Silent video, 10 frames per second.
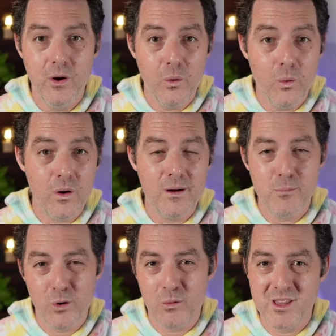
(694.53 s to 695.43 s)
or
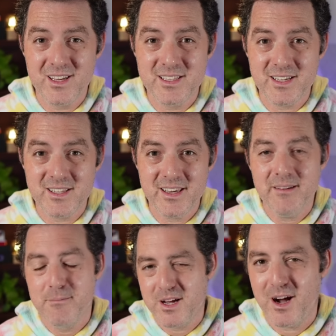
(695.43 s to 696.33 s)
more
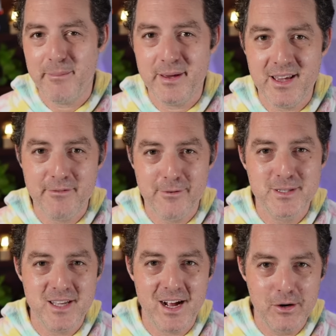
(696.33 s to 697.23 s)
realistically, copying it from Stack